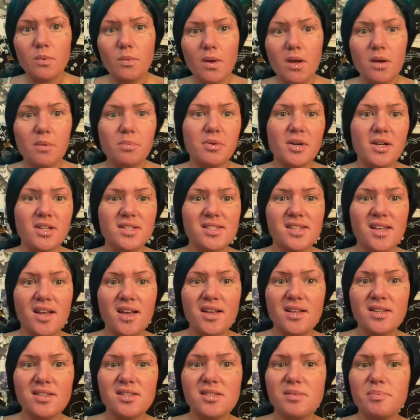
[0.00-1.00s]
wear
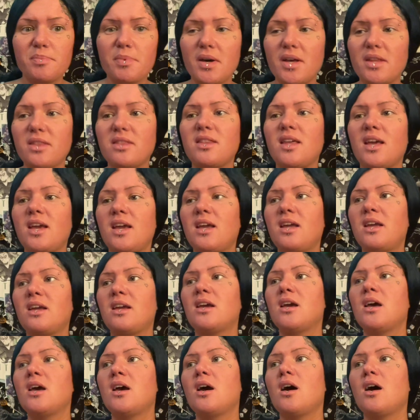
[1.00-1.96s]
press-ons, but they